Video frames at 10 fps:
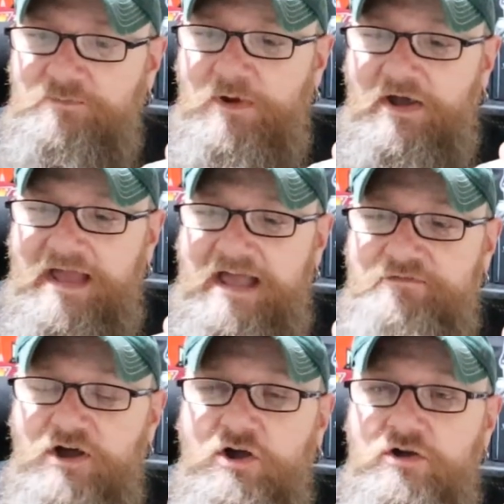time I
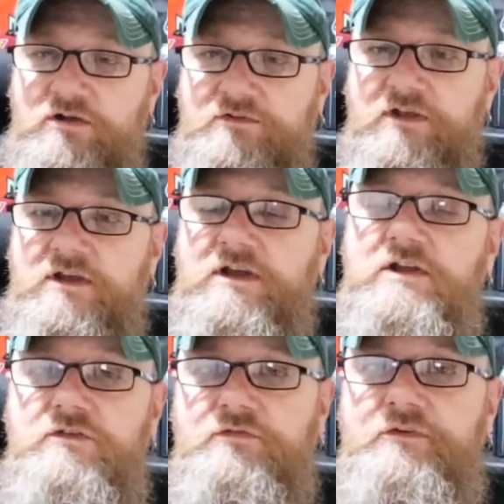ever heard
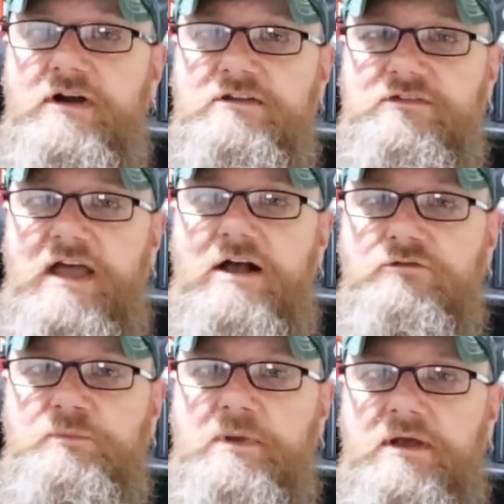the phrase
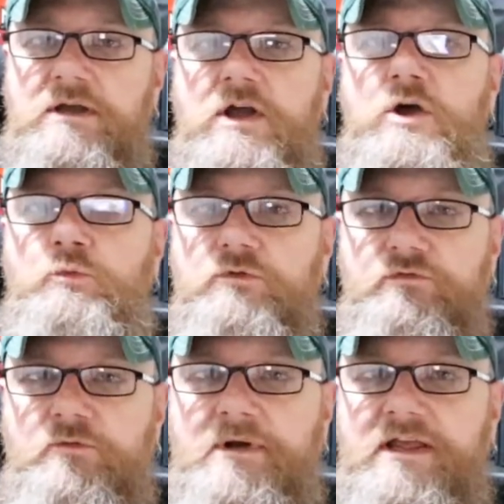Alt beer was
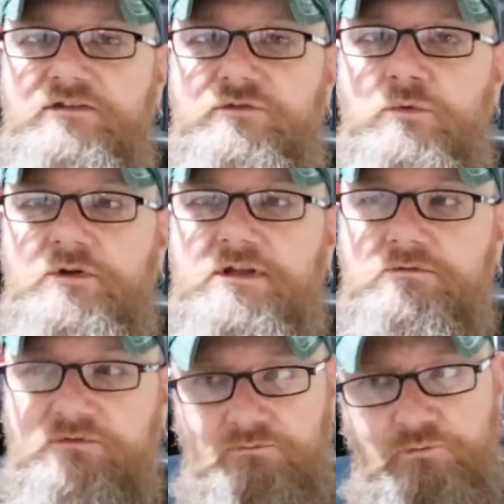from an ex-squaddie. It
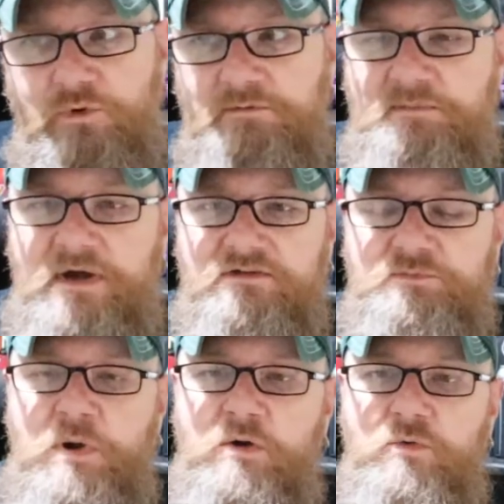was one of my mates,
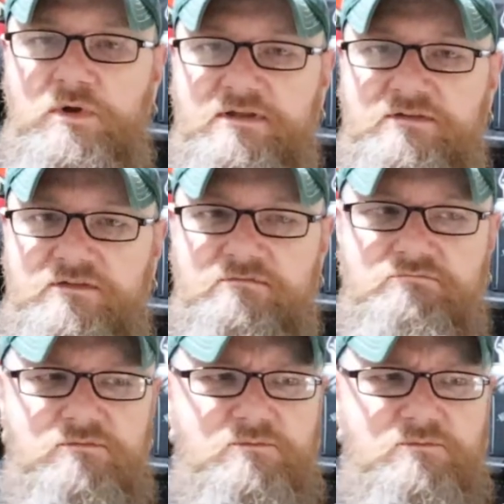Paul. He was